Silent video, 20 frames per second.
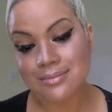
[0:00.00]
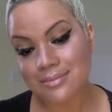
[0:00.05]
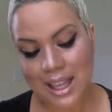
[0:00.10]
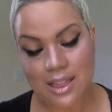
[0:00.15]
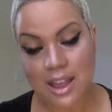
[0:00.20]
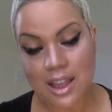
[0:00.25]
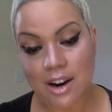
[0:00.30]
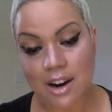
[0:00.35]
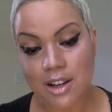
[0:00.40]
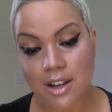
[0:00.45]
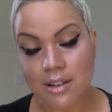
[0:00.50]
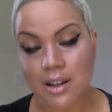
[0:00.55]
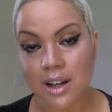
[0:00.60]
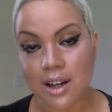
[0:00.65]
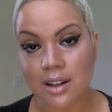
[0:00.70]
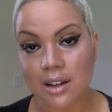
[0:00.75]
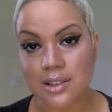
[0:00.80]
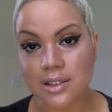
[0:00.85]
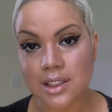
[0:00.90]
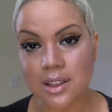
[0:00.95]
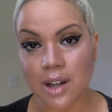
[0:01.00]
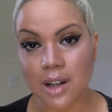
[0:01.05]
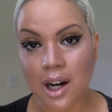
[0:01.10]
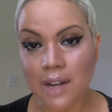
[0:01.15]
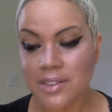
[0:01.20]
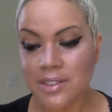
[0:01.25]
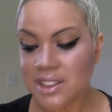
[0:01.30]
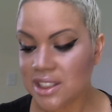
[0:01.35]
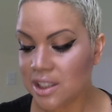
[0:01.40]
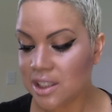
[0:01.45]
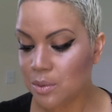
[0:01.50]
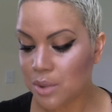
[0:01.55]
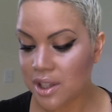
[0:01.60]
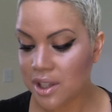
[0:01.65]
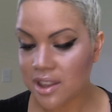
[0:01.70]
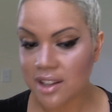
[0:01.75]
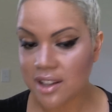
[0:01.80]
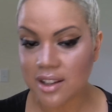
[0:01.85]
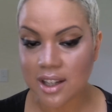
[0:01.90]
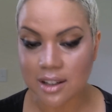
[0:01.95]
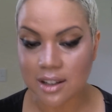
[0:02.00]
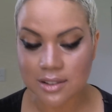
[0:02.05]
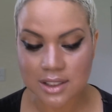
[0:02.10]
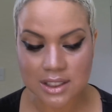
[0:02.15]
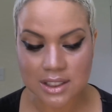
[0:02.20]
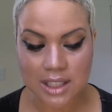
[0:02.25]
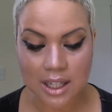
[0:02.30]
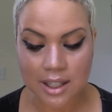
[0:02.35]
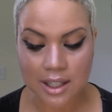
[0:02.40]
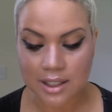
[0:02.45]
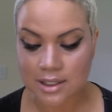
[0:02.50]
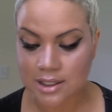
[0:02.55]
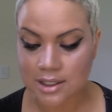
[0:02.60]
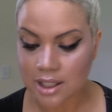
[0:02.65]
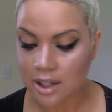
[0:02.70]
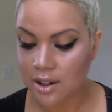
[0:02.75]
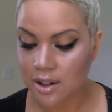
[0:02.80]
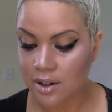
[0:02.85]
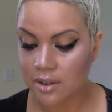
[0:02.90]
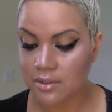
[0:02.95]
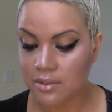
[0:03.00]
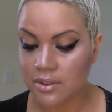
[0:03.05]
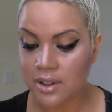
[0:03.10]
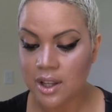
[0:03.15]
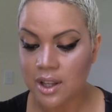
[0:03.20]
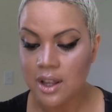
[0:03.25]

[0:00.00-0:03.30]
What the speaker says: There you go. So obviously one of the downsides of